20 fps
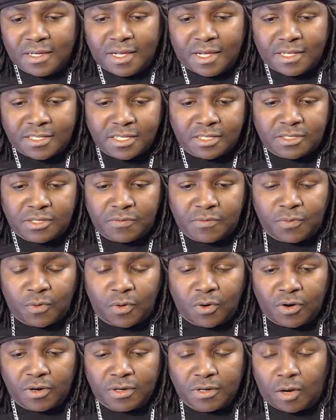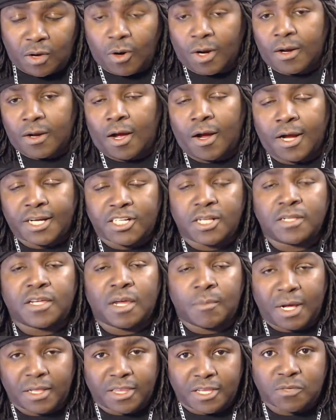N64, or I should
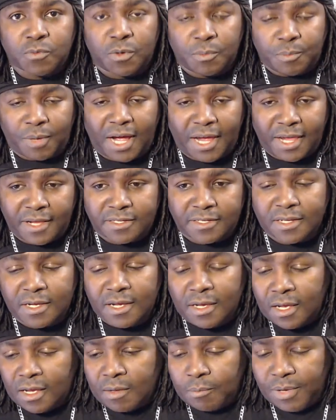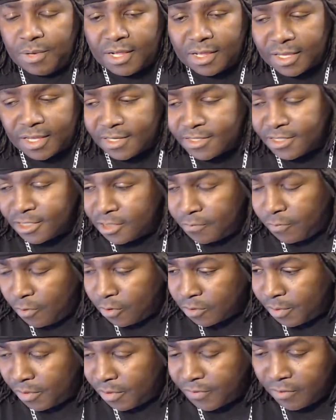come at this with bias, being that the N64
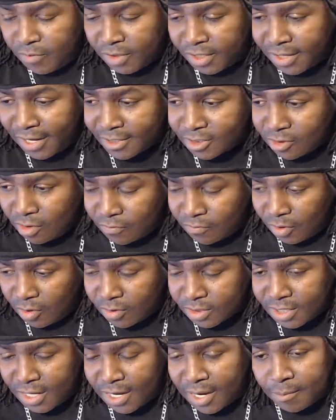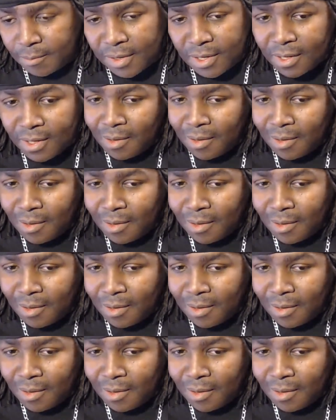is my favorite console of all time.